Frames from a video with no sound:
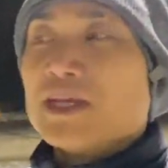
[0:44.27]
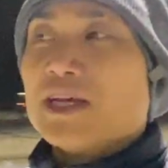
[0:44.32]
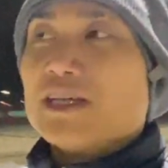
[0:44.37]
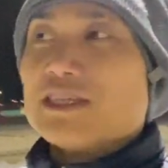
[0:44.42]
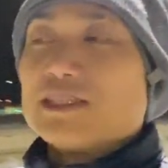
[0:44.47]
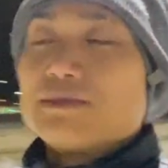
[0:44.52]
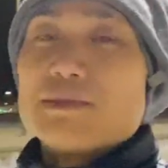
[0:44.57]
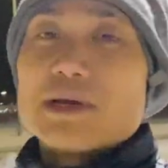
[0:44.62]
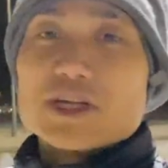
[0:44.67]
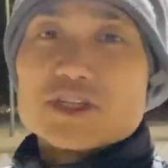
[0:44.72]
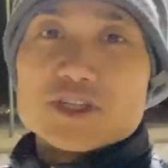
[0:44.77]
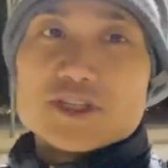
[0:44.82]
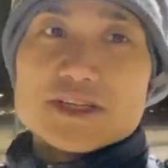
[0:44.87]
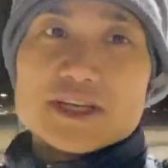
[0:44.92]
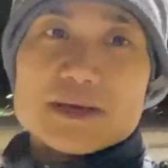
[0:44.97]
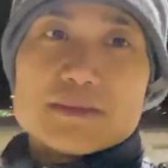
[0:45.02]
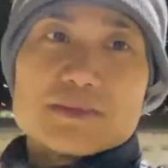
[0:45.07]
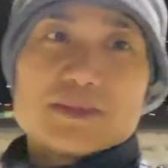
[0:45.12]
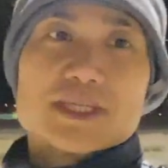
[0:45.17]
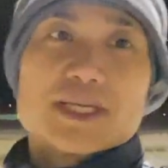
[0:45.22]
Some extra
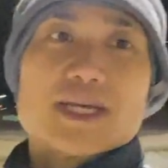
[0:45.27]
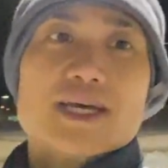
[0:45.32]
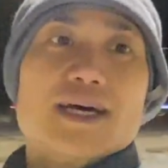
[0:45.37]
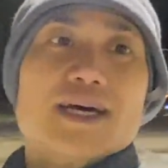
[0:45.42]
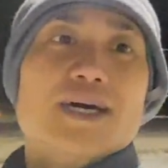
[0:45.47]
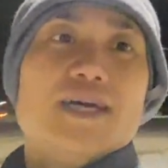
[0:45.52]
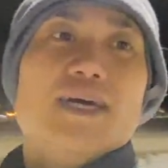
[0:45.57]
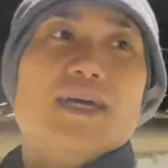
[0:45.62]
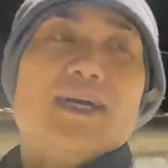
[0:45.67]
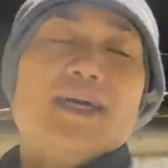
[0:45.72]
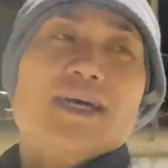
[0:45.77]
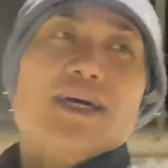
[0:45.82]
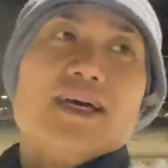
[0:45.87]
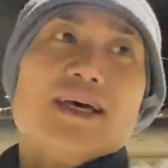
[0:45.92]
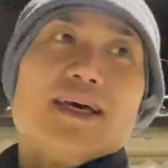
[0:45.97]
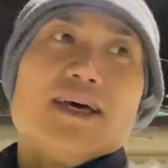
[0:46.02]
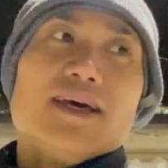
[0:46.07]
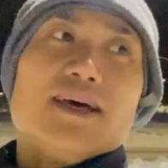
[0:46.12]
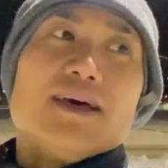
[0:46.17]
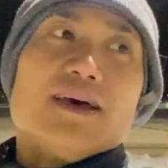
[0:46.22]
tips:
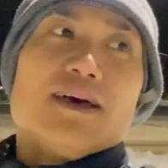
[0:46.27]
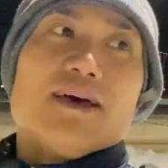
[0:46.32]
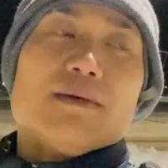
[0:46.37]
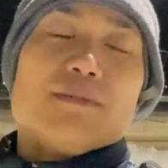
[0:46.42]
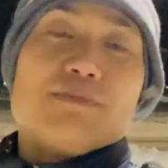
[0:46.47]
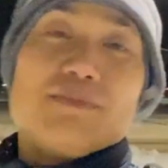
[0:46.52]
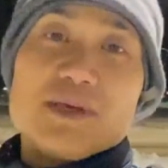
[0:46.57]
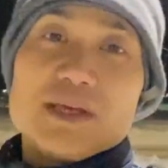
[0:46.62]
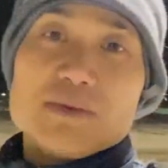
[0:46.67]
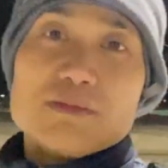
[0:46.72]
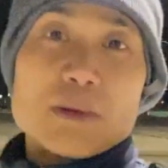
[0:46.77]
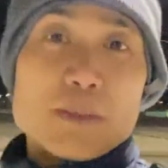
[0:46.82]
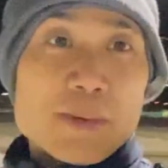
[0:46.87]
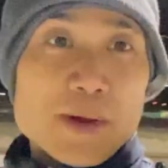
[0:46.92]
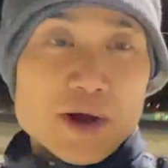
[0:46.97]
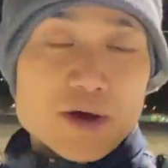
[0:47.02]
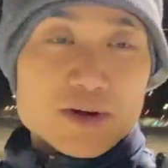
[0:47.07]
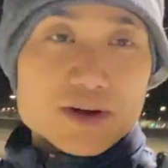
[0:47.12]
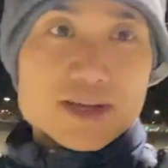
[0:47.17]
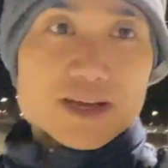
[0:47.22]
be
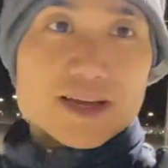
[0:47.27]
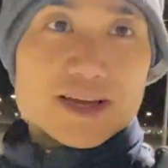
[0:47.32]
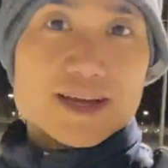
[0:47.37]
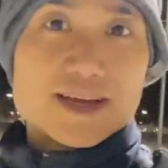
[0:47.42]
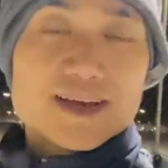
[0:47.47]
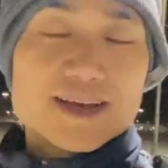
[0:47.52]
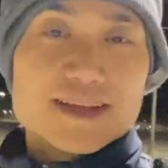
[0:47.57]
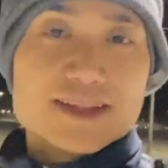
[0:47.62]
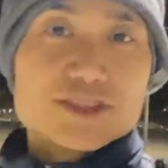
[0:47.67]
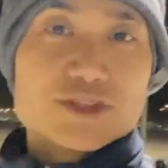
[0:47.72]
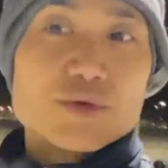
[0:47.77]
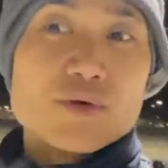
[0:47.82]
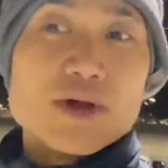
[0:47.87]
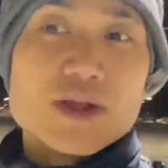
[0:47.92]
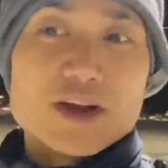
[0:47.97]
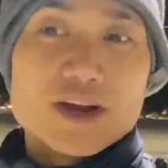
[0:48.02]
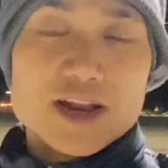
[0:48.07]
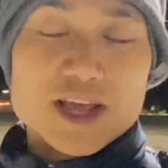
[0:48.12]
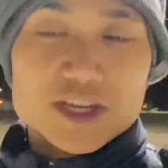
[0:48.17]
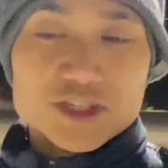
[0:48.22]
prepared to
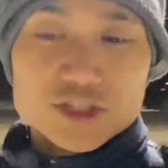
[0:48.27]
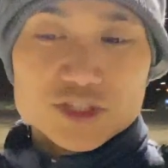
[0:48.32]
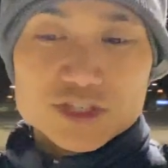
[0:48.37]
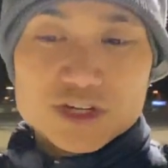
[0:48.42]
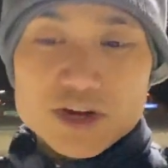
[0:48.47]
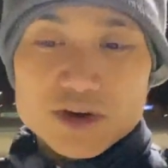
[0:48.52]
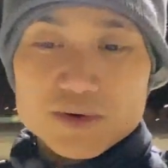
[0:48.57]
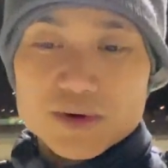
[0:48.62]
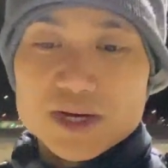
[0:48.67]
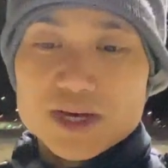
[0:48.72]
run in extra snow.